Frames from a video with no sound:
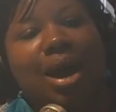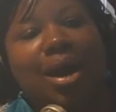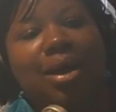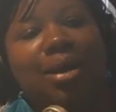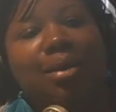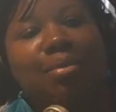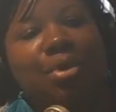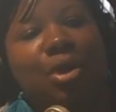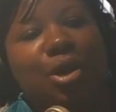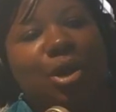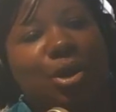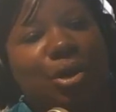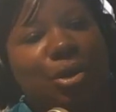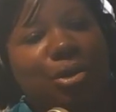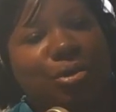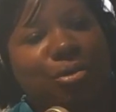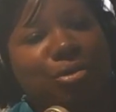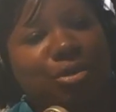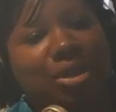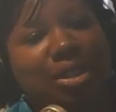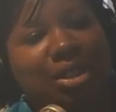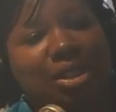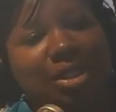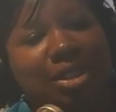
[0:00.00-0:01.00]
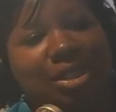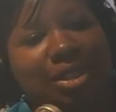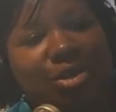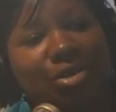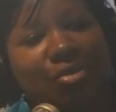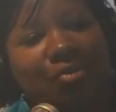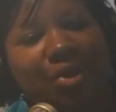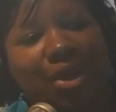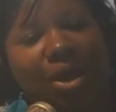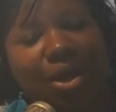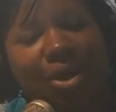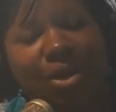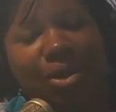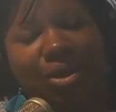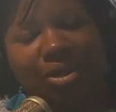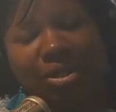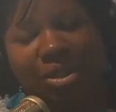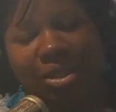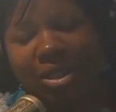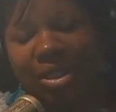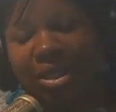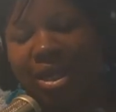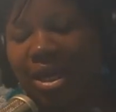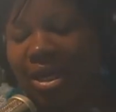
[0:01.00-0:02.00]
I am your host, Sylvia
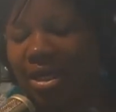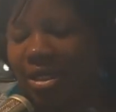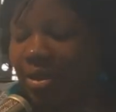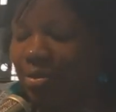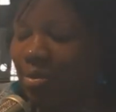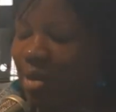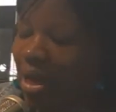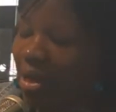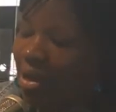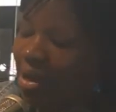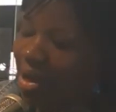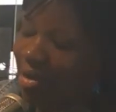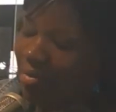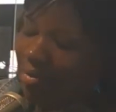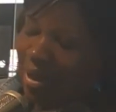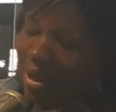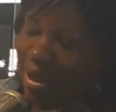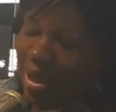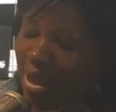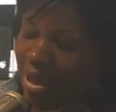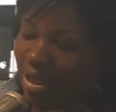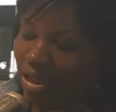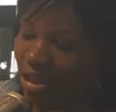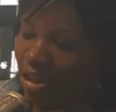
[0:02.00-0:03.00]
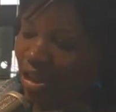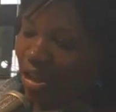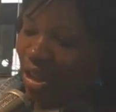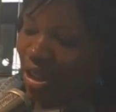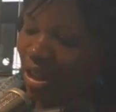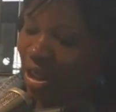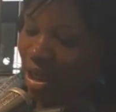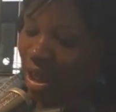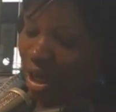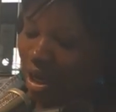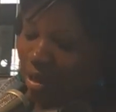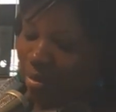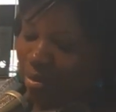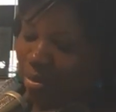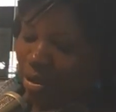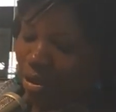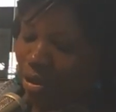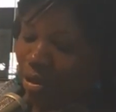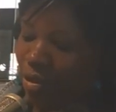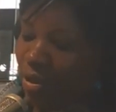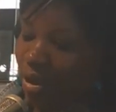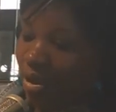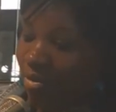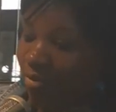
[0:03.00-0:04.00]
Alston. That is my lovely guest, Gina Humber.
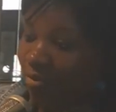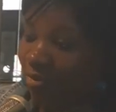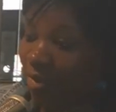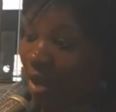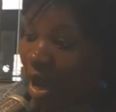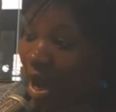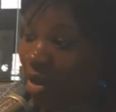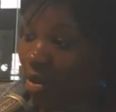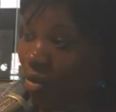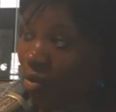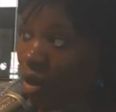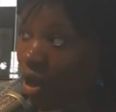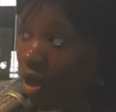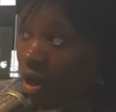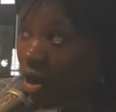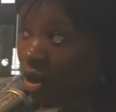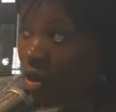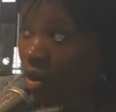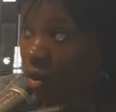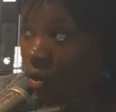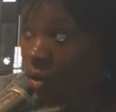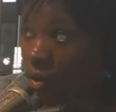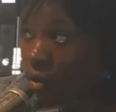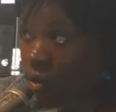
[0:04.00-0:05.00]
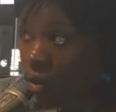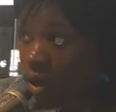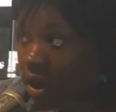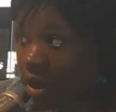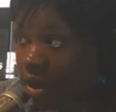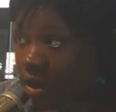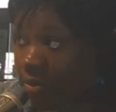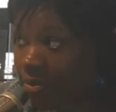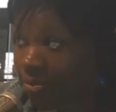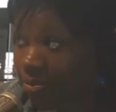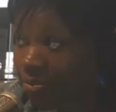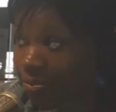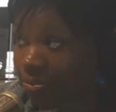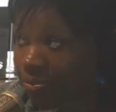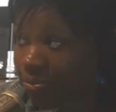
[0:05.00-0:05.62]
You can follow her on